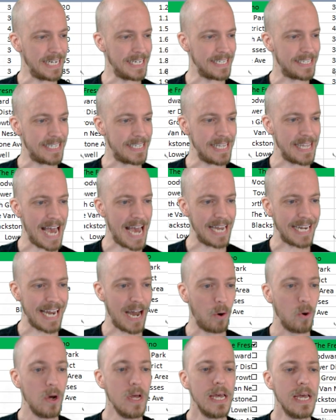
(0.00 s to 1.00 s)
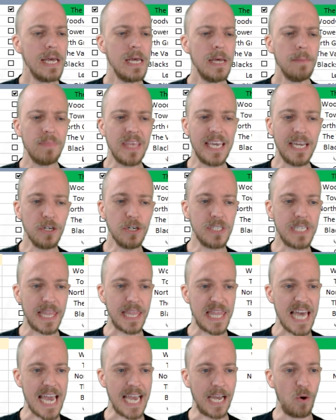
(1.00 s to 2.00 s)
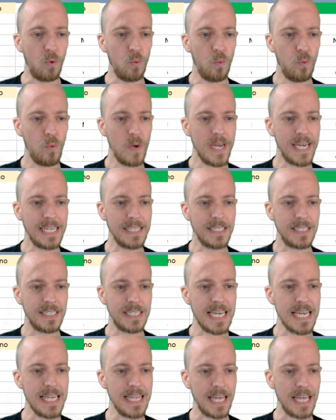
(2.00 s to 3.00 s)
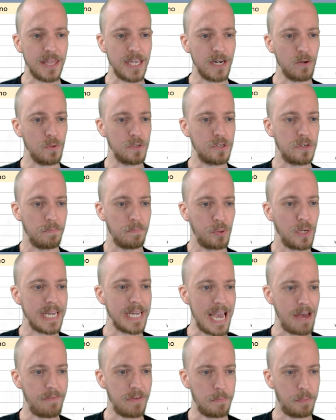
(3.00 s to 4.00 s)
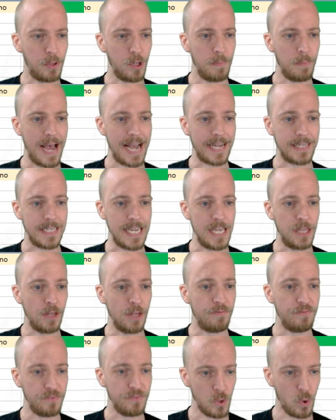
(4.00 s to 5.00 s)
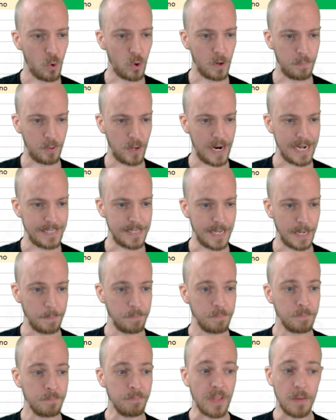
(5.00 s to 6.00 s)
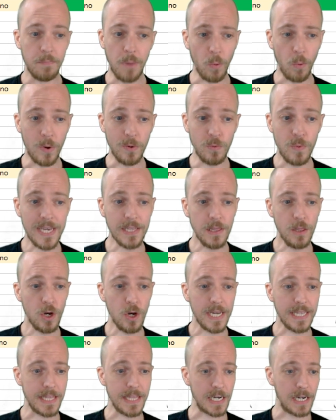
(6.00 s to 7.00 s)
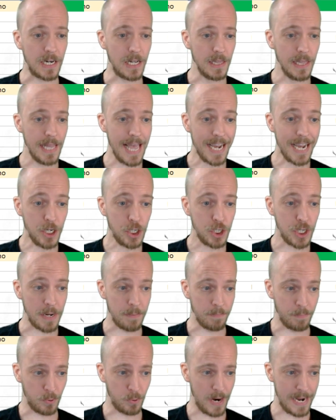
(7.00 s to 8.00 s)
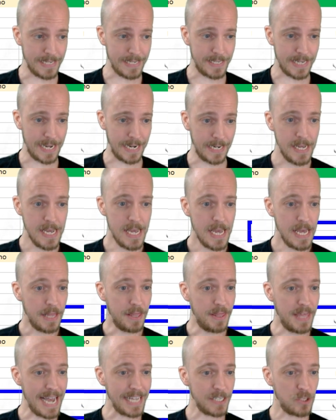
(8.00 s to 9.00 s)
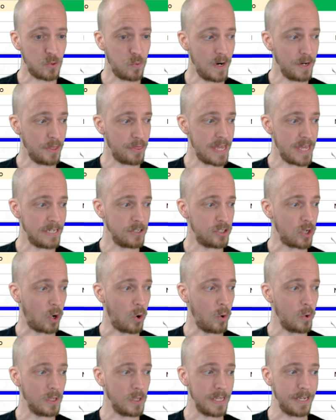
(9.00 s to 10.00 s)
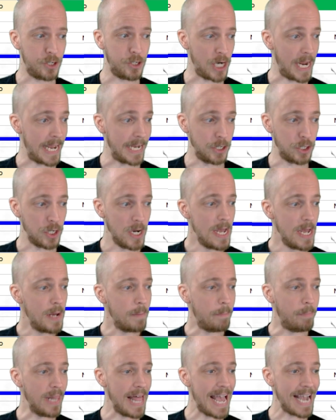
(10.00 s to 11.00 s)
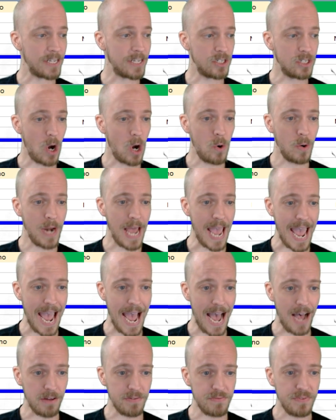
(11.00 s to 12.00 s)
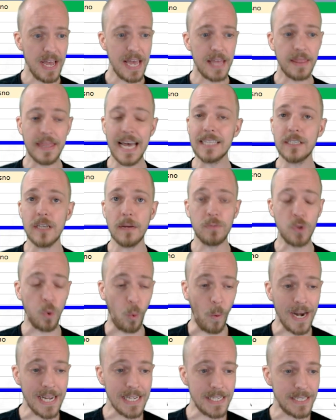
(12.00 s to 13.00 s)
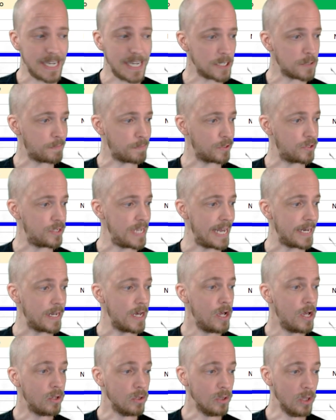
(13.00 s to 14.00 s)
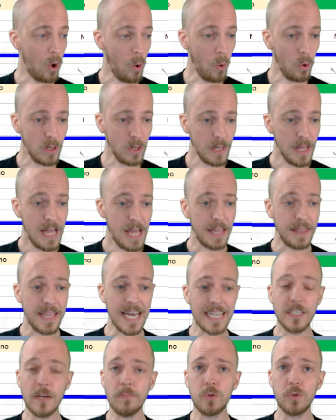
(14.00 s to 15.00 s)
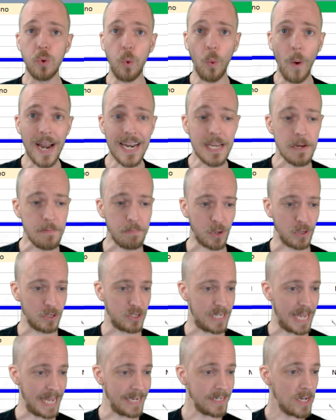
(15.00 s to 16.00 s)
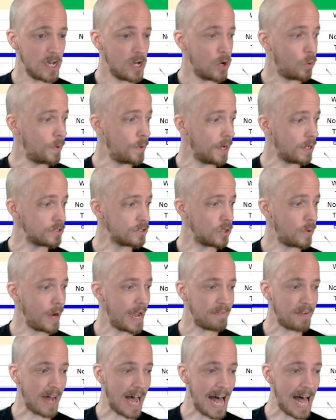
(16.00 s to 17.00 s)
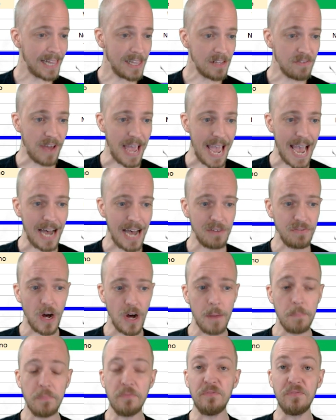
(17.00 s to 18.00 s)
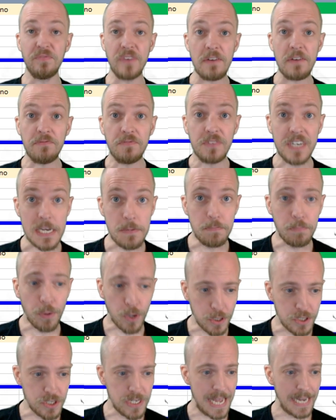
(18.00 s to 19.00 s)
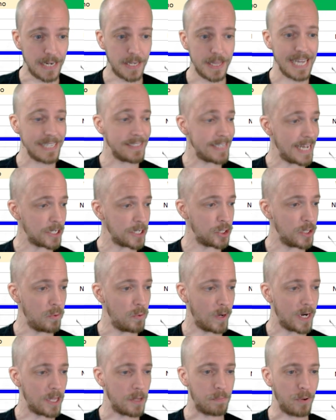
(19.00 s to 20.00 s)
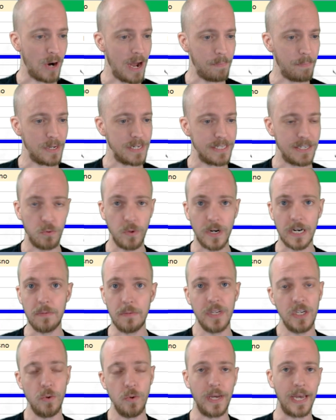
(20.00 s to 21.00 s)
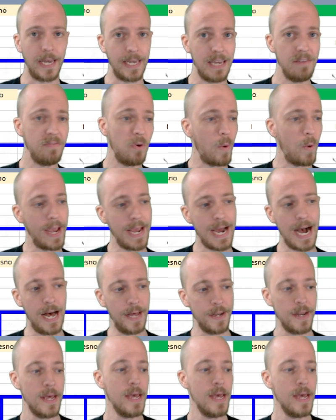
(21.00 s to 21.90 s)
to see that. Now, here's the thing. We can see that there were some pretty heavy pullbacks in the floor pricing. But when we look at the collection pricing, that's where things totally change. Blackstone Ave, that's up 26%. Lowell, that's up 20%. We also have Olive Ave up 50%. That's actually one of the properties that we're going to be doing a giveaway on.